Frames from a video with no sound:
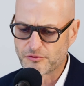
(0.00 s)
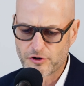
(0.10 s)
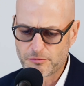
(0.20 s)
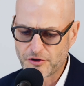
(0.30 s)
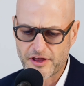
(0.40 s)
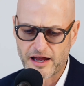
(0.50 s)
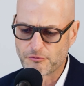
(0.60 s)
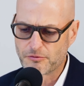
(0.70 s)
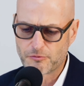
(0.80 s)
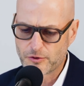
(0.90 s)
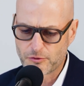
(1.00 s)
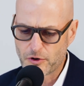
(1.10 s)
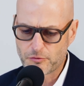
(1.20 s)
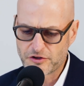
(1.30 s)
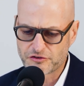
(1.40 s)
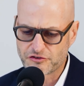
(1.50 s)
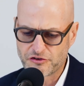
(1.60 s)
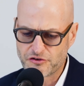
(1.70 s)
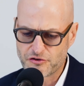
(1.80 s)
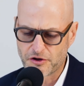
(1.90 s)
And what about that? And what research
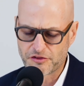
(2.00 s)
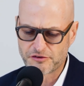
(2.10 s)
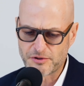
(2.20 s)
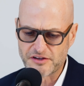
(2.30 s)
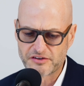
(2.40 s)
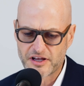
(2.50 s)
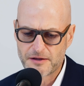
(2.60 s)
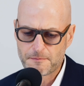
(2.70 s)
did you do on this piece?